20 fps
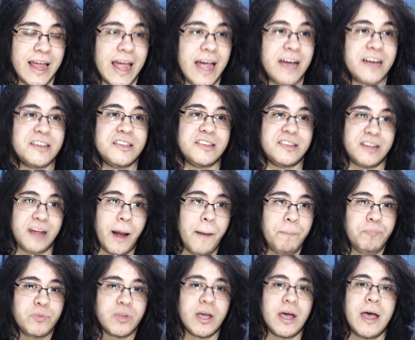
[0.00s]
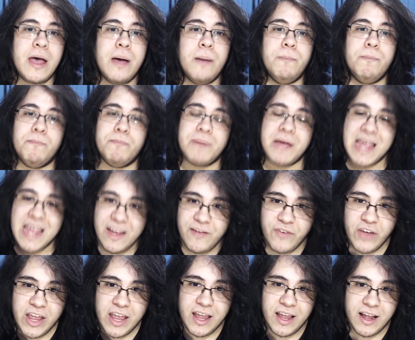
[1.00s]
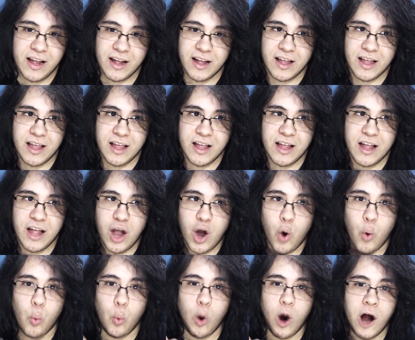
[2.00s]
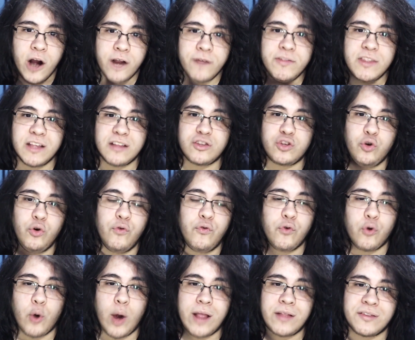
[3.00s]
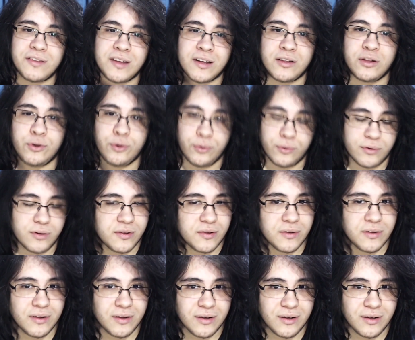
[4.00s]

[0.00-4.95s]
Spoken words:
except maybe one of the two forensic dudes.